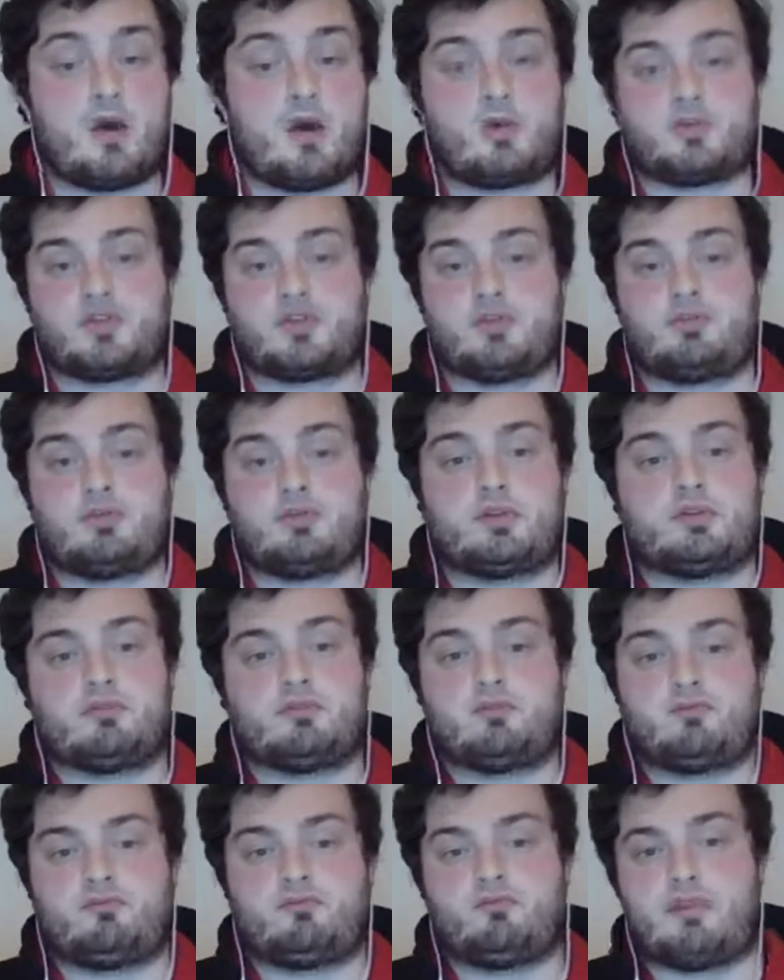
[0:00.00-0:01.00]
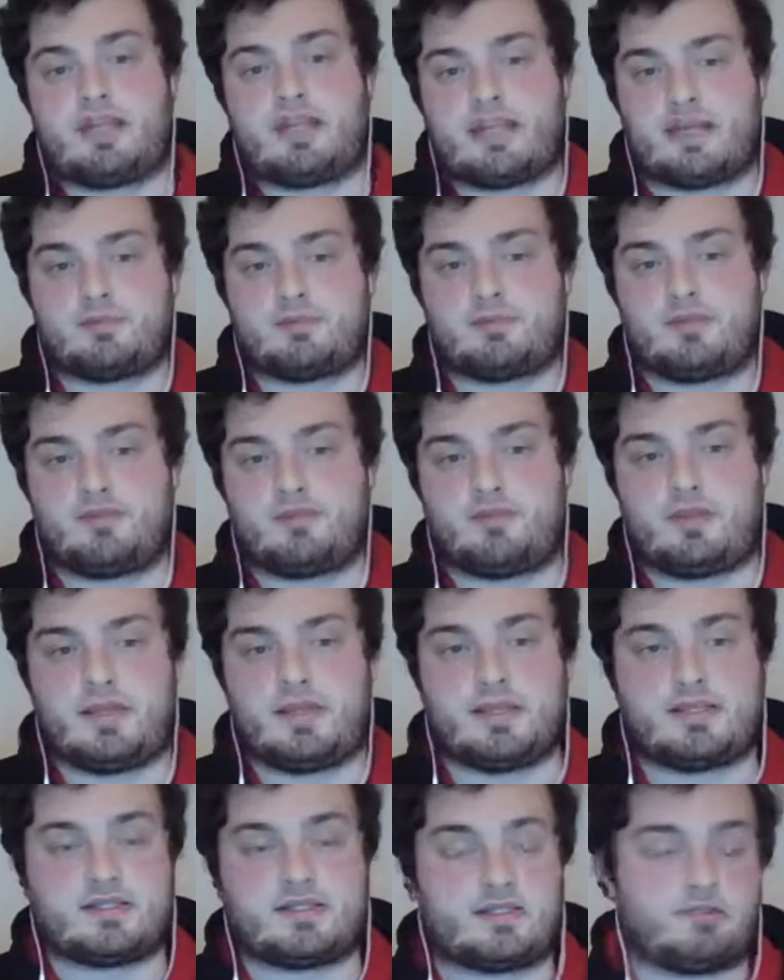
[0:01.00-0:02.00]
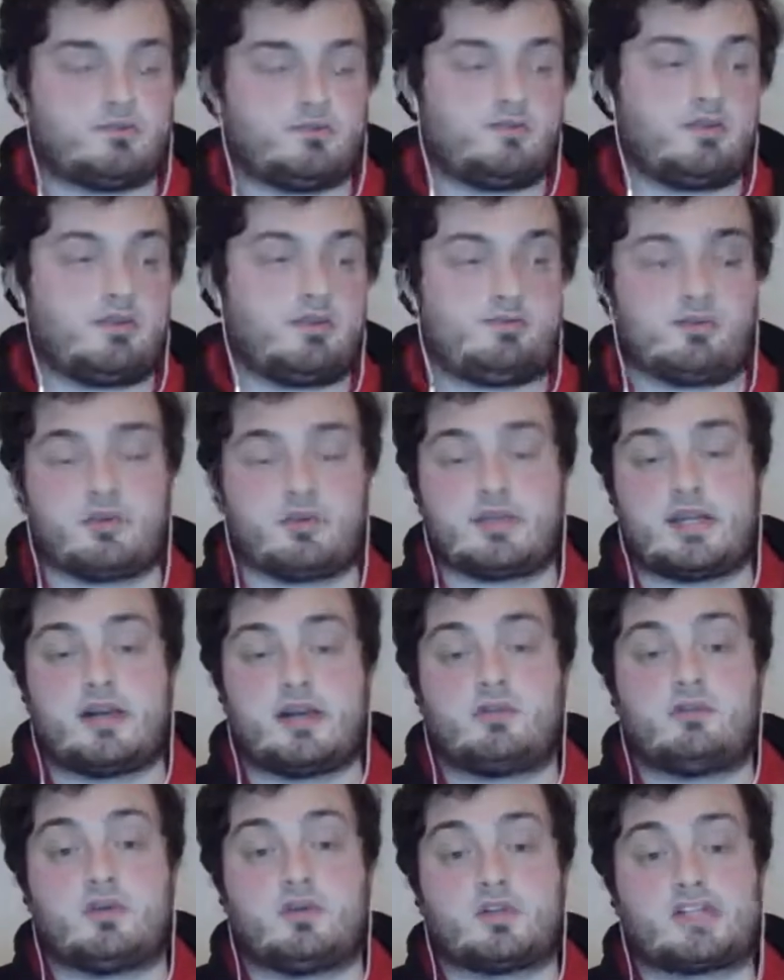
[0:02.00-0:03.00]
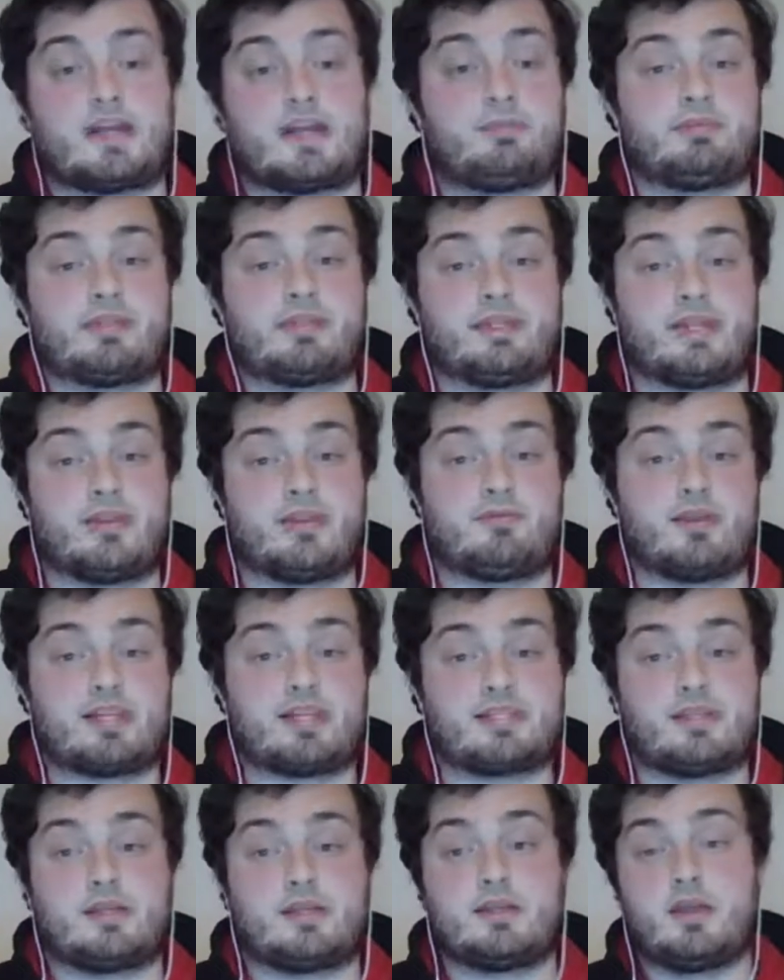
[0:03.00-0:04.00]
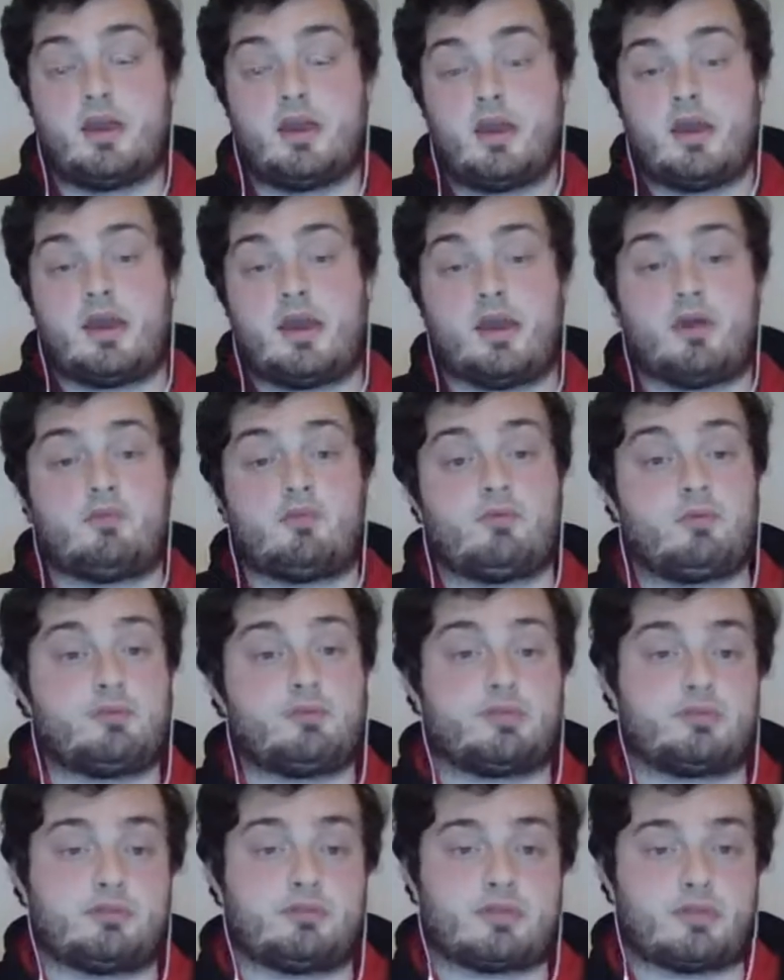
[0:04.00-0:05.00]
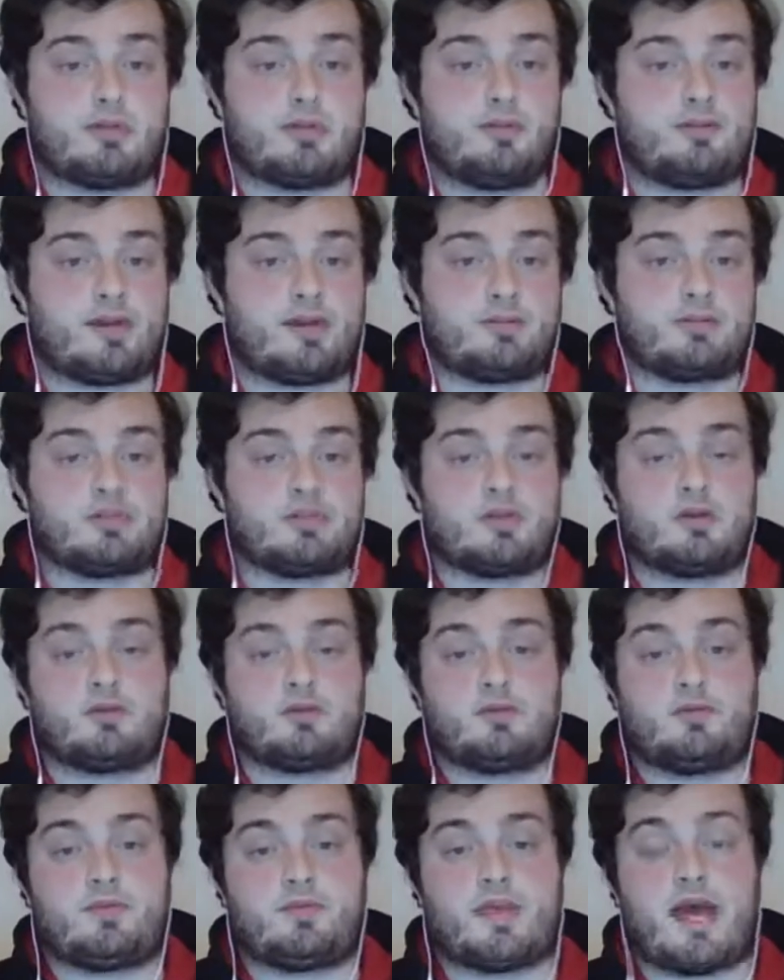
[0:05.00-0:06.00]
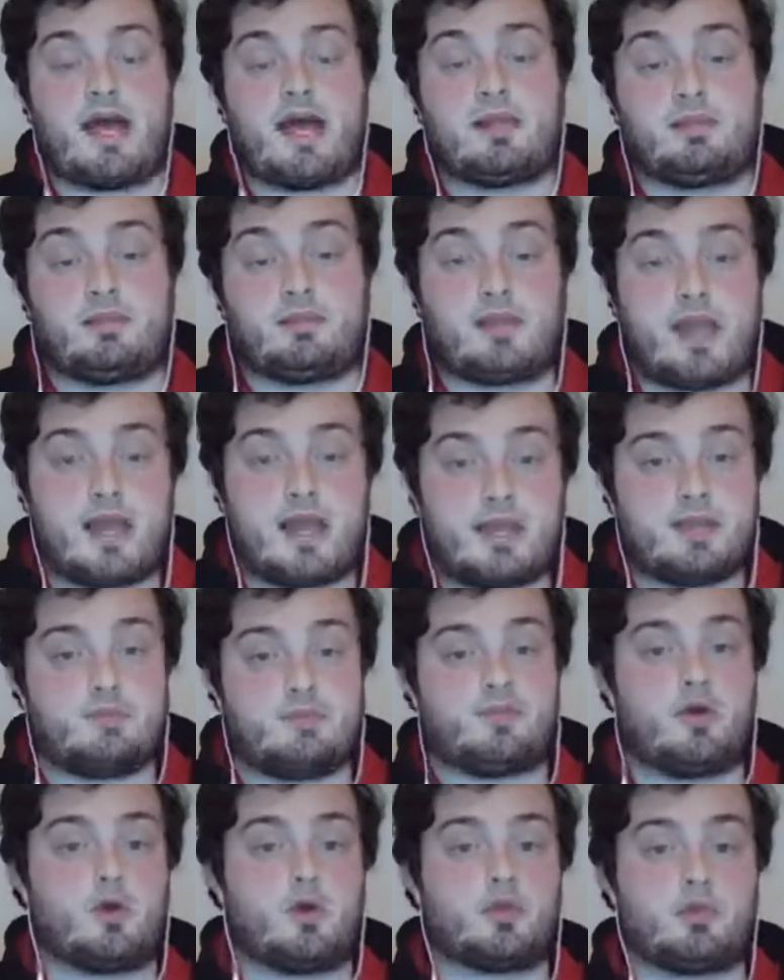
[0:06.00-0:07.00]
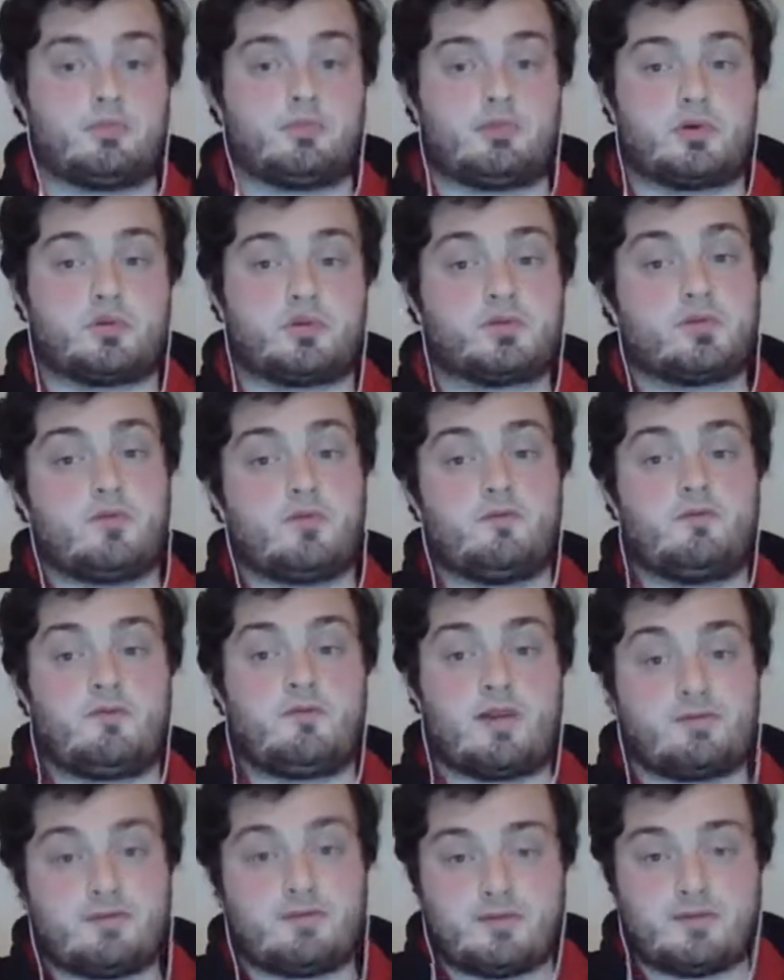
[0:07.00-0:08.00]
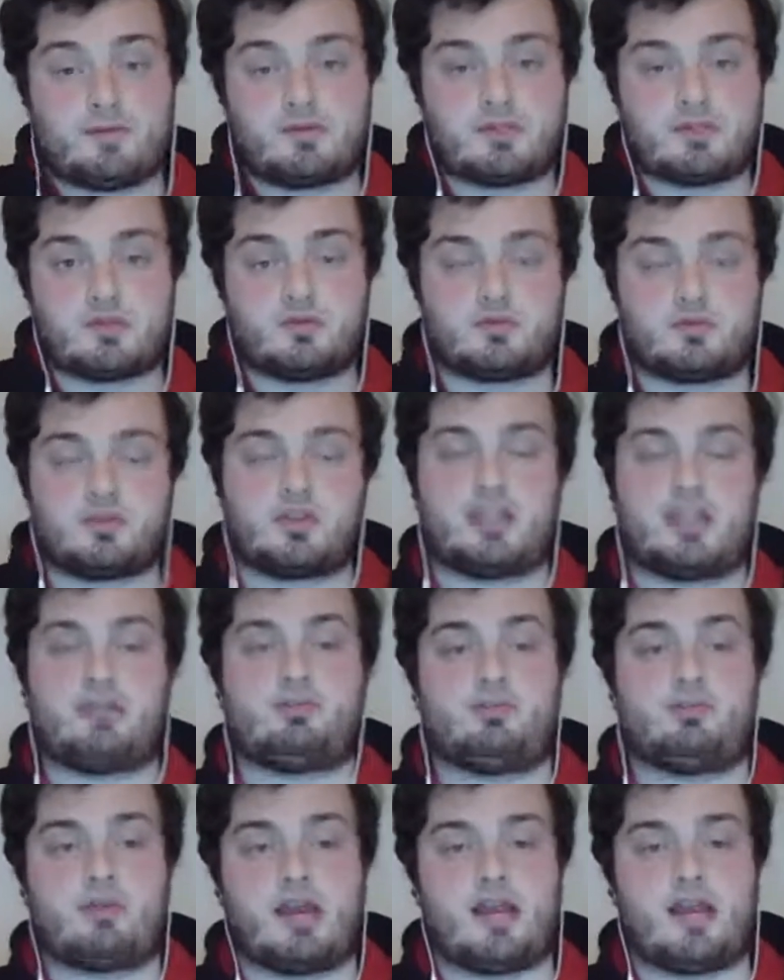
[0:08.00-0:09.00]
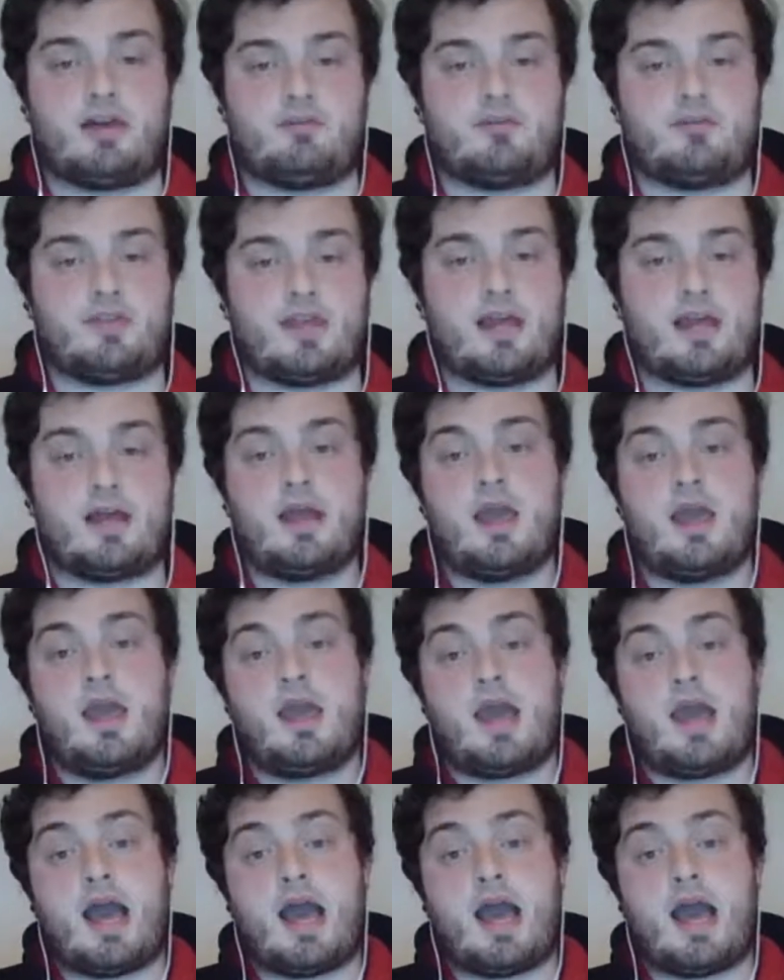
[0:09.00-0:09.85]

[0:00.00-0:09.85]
Also, we do recaps of things and we run down what's happening in wrestling. We'll be doing another episode of that live on the Buzz very, very soon, so keep your eye out for that.